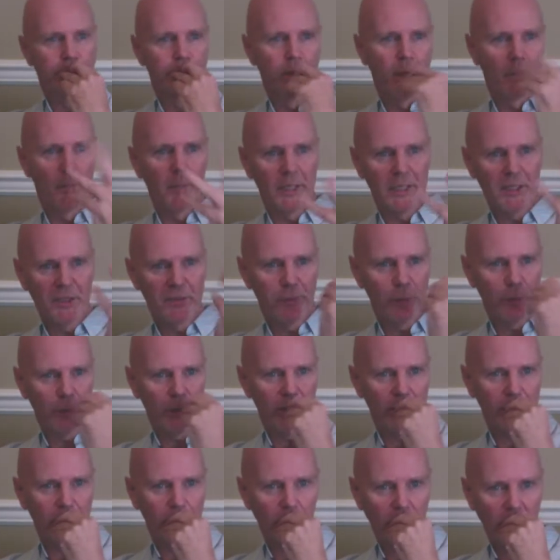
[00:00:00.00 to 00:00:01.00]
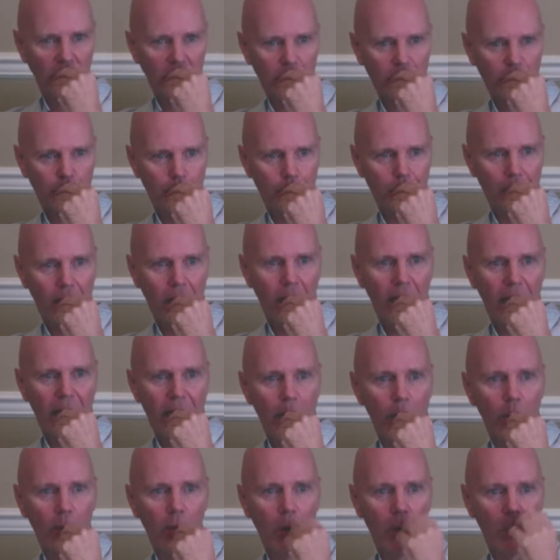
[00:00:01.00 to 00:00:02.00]
Page 44. How
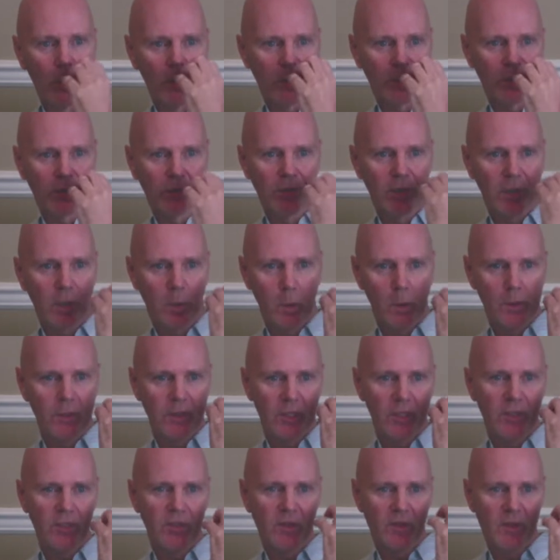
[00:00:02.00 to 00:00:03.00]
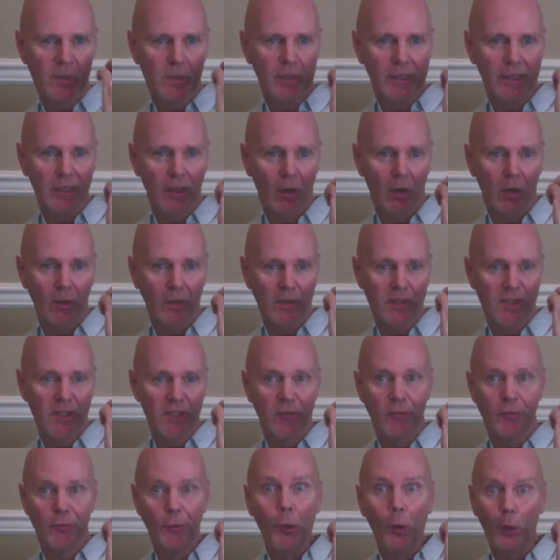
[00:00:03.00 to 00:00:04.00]
long should your quotations be? Answer,
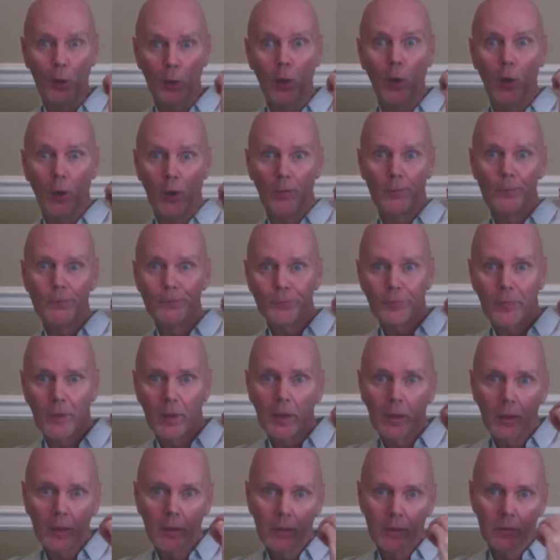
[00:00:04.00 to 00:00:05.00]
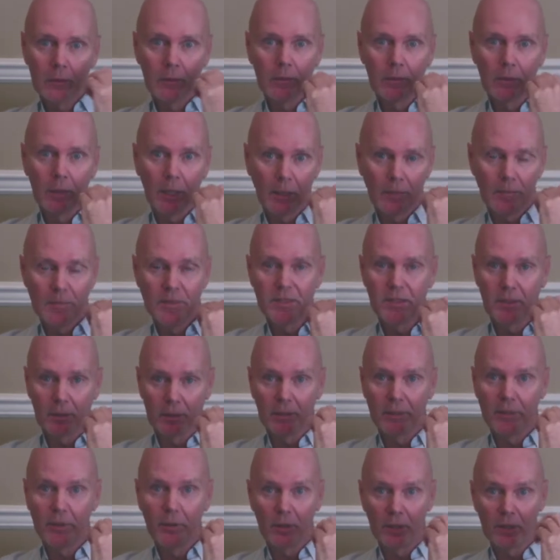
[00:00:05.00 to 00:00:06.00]
not long. all right? Certainly
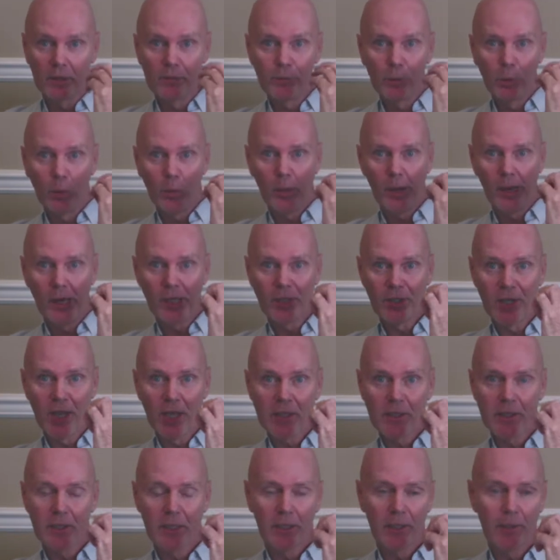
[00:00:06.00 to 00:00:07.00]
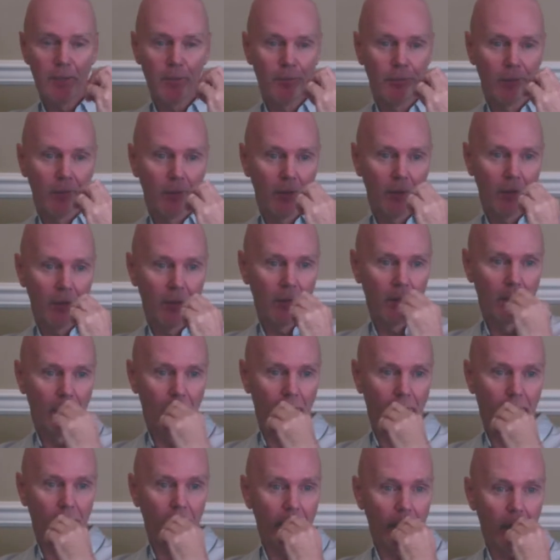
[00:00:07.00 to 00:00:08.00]
not in a 4-page essay.
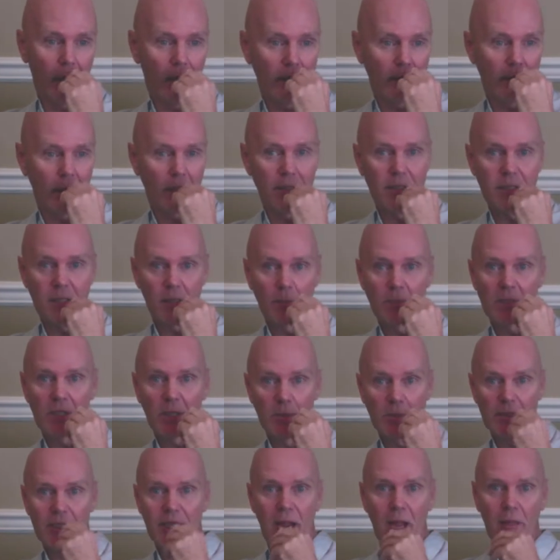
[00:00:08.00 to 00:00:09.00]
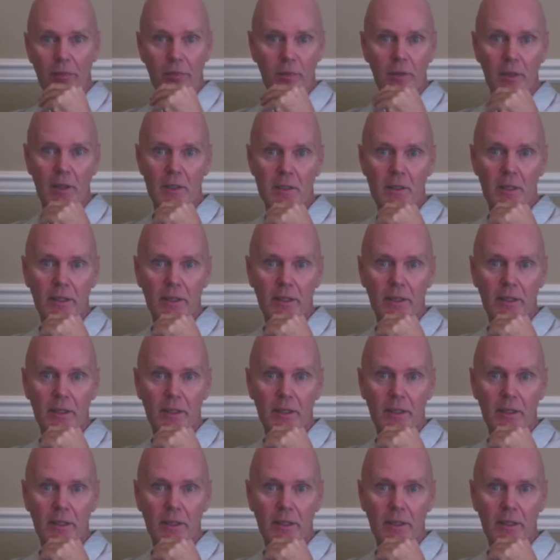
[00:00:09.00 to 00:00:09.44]
And I sometimes get this.